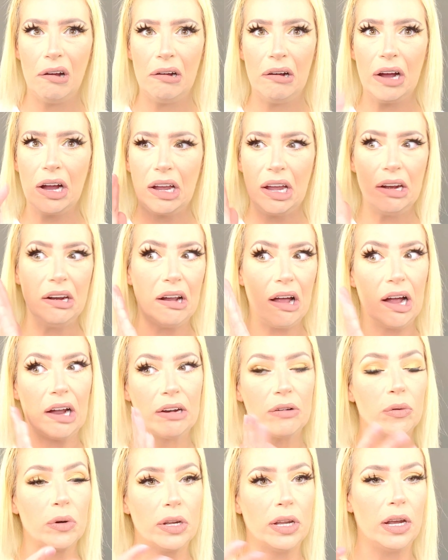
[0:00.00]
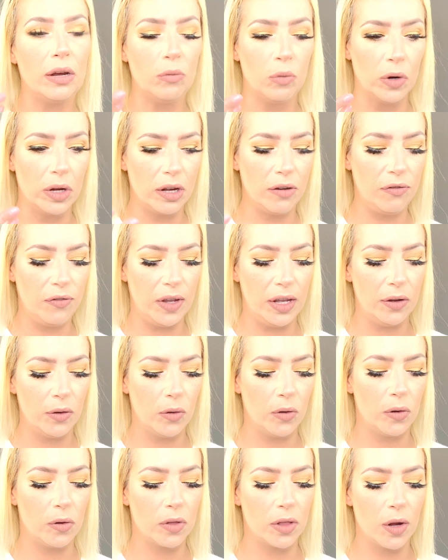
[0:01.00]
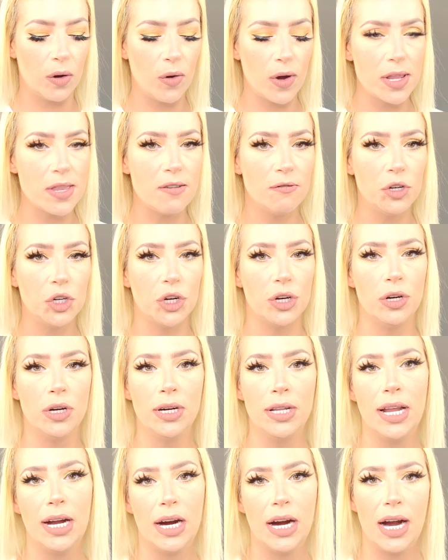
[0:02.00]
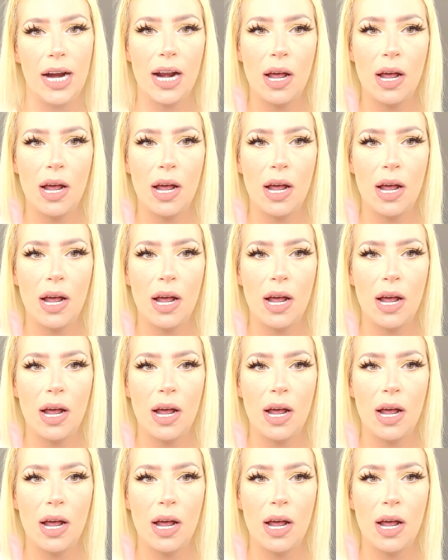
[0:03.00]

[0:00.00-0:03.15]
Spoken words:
oh, I cannot really feel the grains of sugar in there,